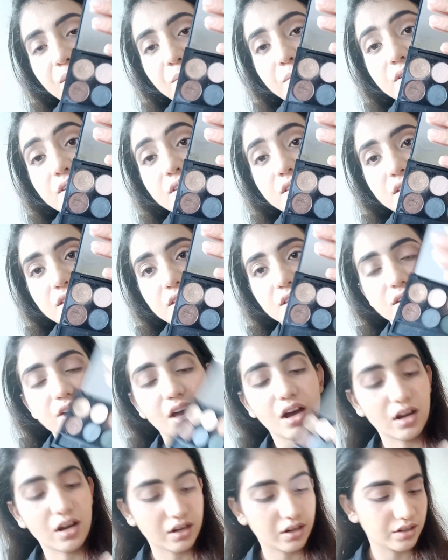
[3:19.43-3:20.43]
but this is a
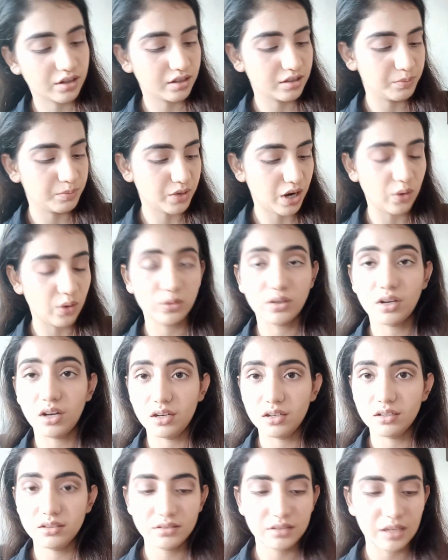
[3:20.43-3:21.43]
dark brown
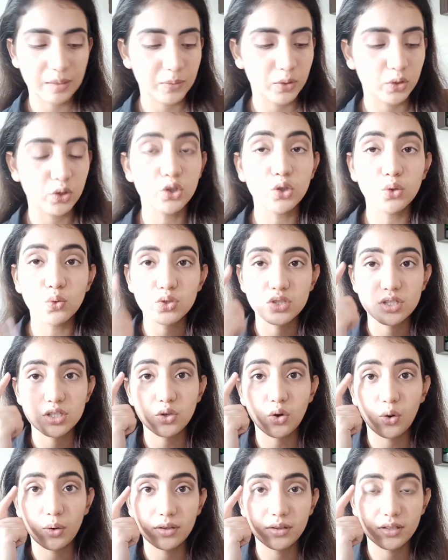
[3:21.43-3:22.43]
color. I'm gonna use it
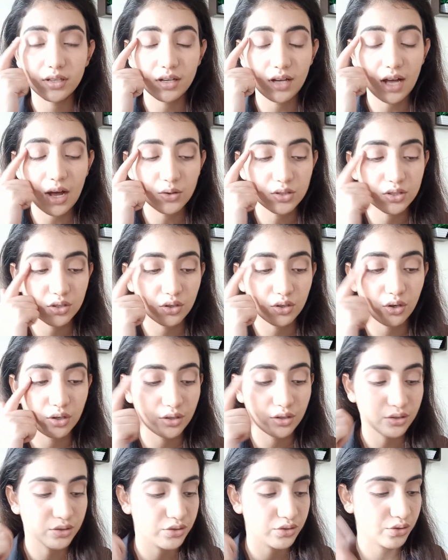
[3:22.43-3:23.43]
on the outer
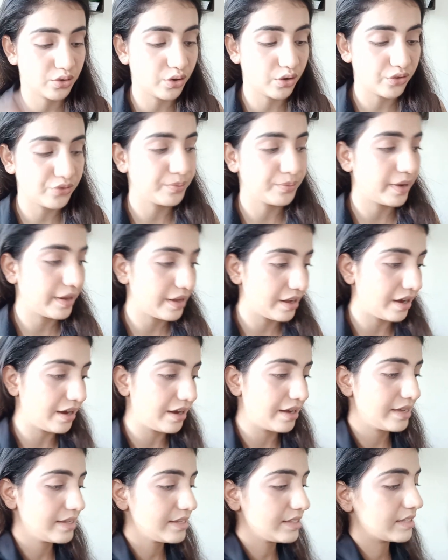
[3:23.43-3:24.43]
corners of my
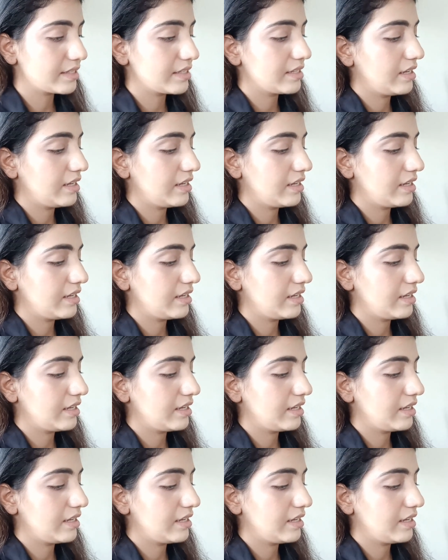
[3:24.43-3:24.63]
eyes.